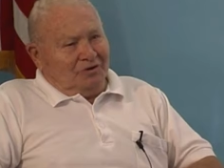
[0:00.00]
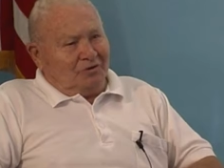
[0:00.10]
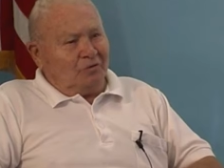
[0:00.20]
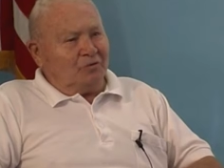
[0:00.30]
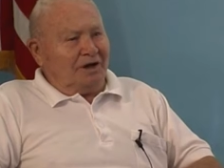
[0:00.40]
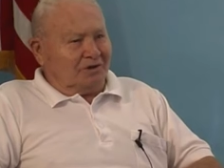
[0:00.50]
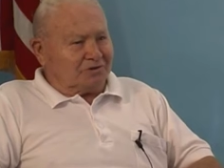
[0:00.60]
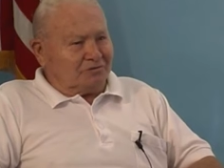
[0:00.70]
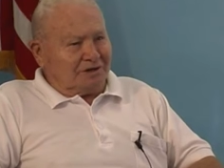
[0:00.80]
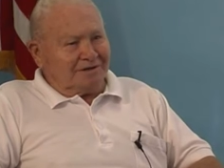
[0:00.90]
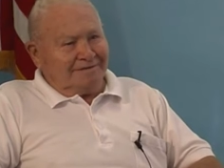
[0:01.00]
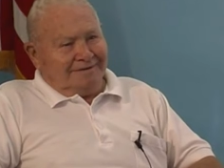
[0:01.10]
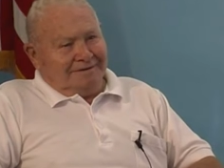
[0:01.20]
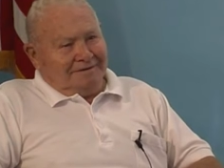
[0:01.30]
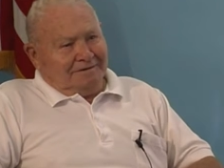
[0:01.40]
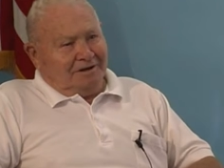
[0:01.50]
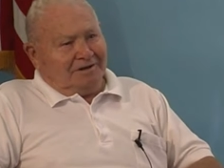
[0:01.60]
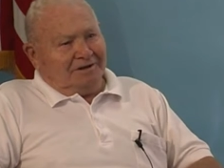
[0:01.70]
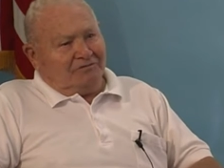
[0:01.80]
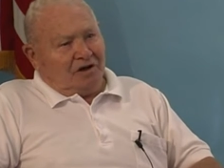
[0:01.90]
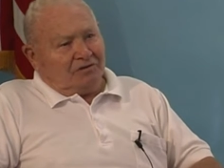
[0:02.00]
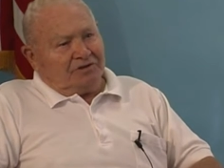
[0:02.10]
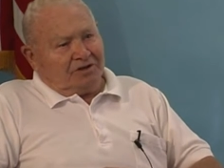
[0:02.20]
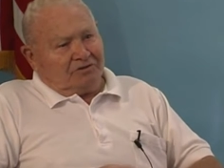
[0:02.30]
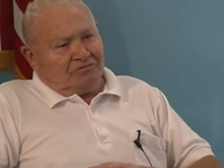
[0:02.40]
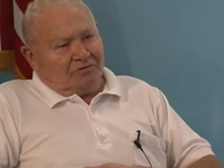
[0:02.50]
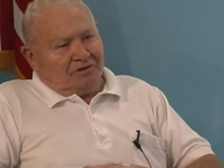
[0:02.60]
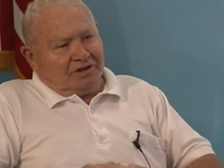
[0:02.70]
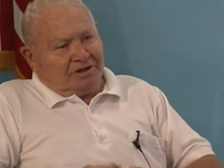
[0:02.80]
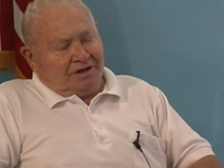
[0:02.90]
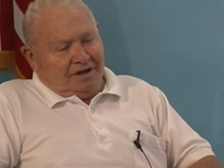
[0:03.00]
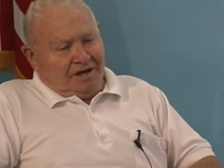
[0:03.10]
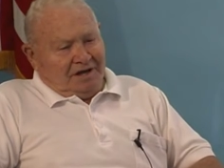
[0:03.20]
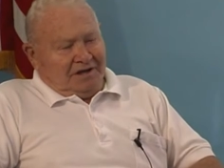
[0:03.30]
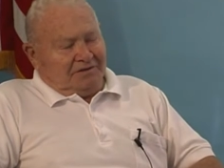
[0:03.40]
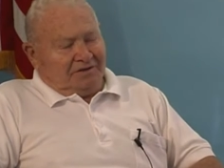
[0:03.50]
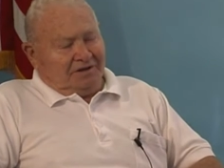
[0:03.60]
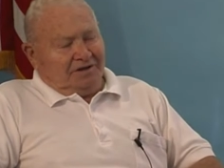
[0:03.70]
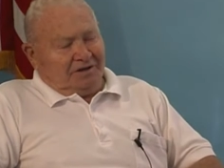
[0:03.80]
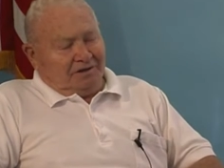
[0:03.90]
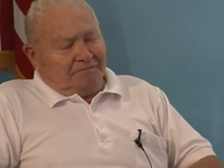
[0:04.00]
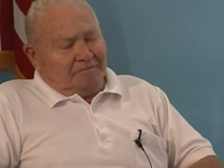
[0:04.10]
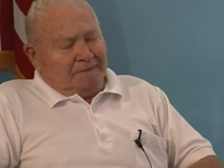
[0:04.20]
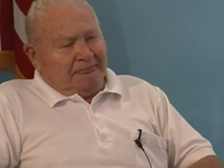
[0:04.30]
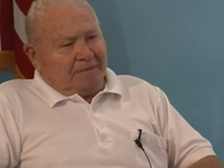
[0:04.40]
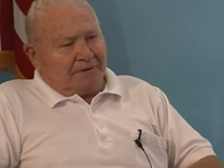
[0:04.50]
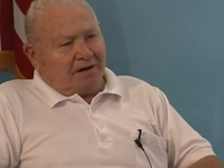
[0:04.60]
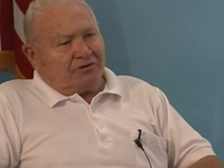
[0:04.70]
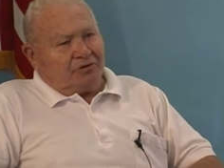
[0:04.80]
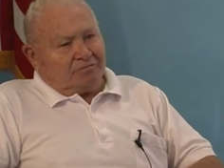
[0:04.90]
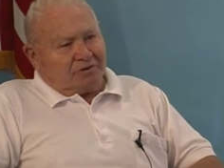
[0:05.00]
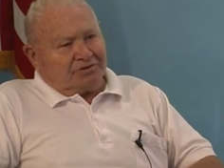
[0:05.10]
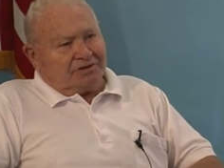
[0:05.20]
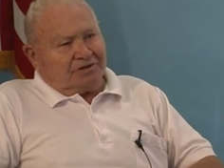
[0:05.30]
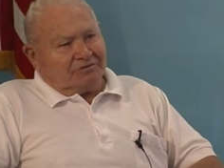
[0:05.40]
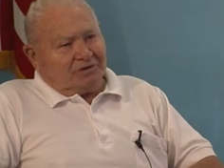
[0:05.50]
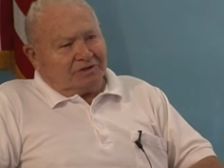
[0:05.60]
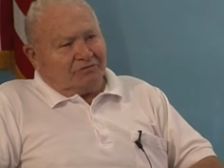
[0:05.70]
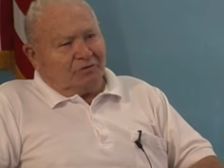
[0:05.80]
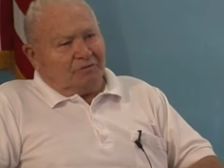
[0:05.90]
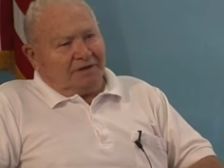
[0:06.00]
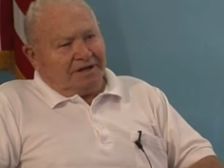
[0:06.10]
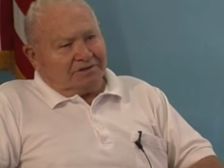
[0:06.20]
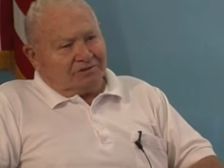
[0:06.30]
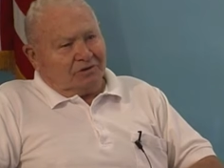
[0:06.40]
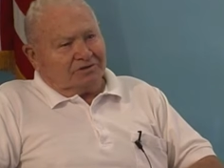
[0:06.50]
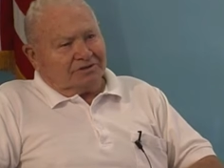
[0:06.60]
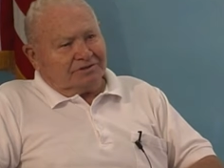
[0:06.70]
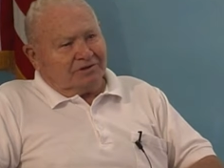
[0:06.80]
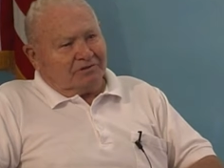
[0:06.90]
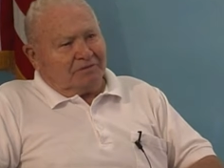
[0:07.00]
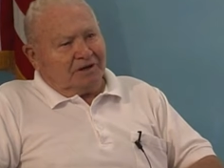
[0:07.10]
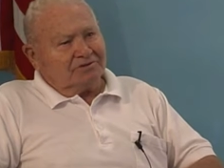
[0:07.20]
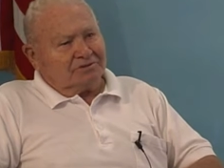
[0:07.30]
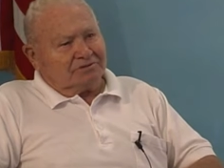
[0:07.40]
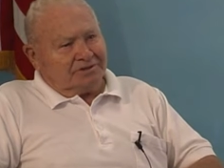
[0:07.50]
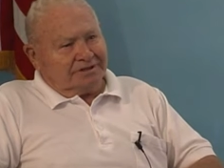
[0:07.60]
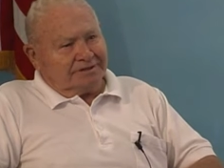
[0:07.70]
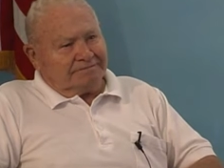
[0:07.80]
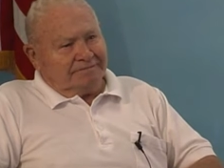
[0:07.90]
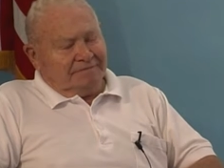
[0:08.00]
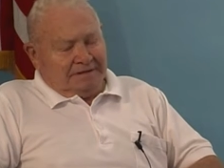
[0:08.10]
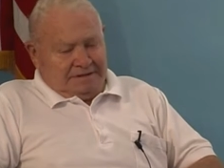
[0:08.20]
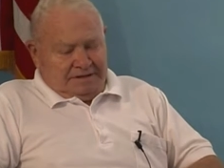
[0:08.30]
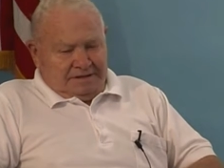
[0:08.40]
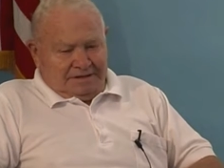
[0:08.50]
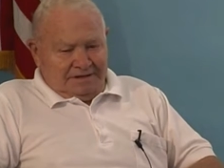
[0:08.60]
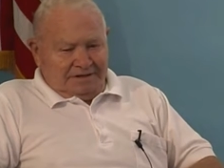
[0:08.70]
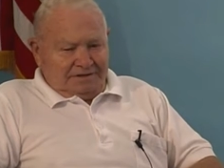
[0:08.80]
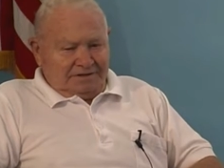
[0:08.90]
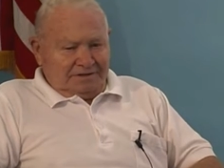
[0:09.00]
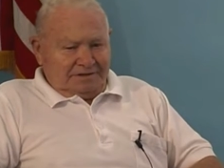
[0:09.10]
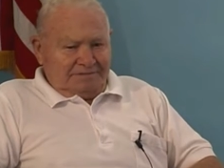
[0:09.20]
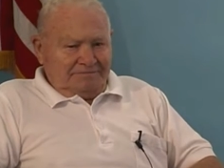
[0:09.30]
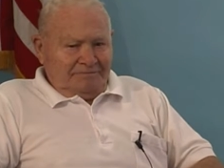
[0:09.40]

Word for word: go elsewhere, and I volunteered for the the uh, paratroopers and went to Fort Benning, Georgia, and took parachute training. And uh,